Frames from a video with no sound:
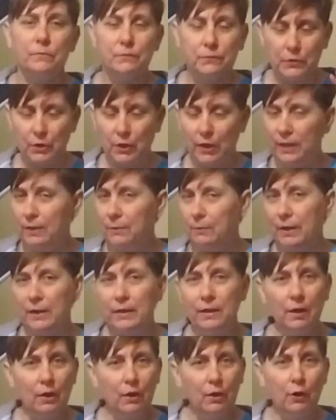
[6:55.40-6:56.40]
So
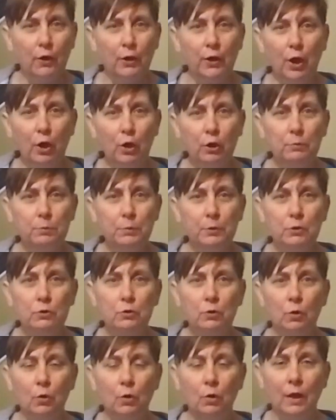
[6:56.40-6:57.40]
anyway, I hope you
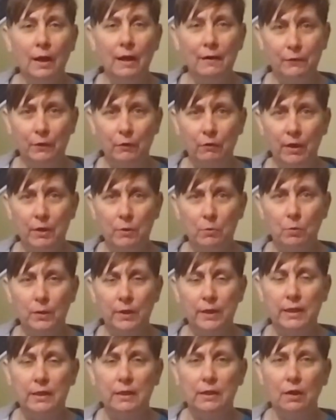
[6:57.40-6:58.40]
all have a great
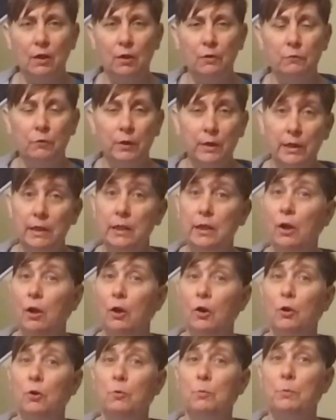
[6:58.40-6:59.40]
week. I really
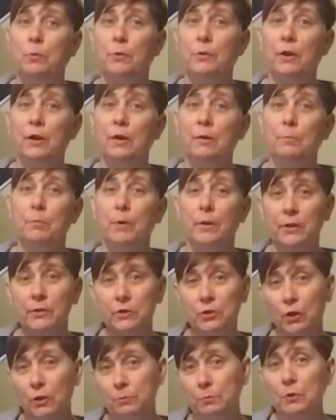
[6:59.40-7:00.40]
hope that by the
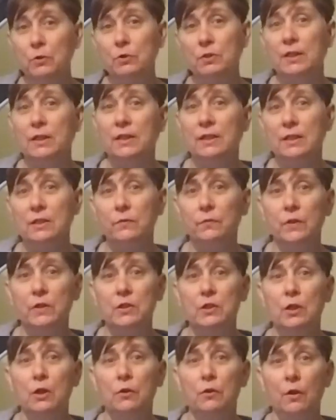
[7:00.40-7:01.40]
time you see this
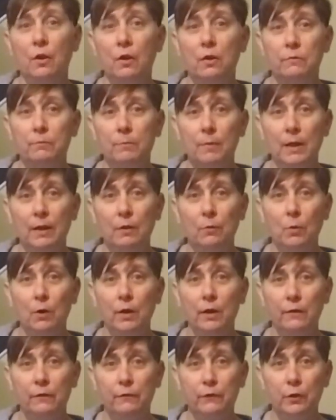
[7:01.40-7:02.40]
video that I've met
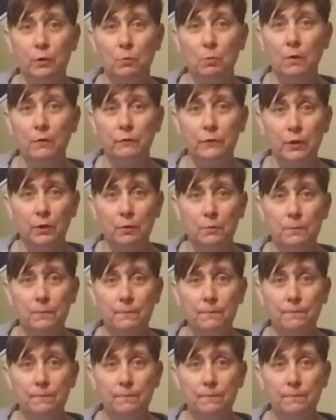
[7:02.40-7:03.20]
quite a few of you